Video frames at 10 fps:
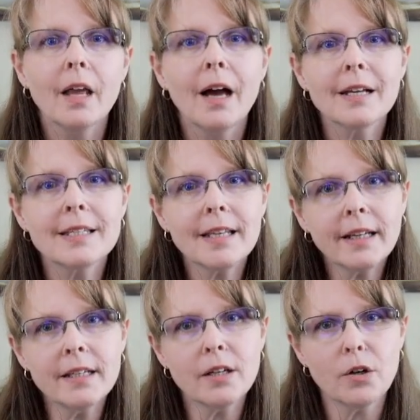A
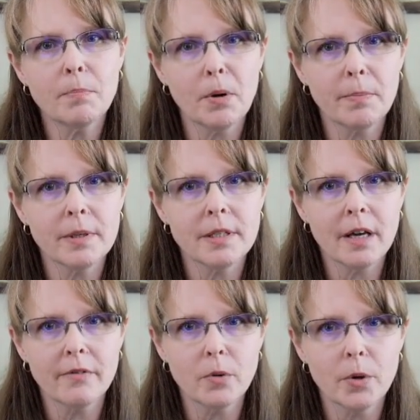secondary purpose
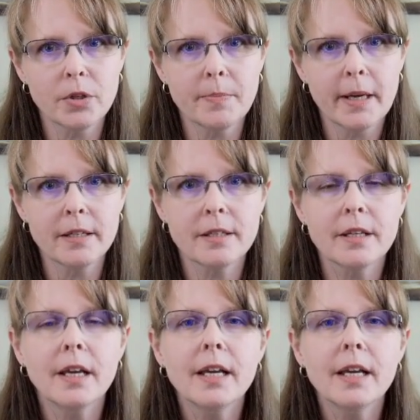of a workspace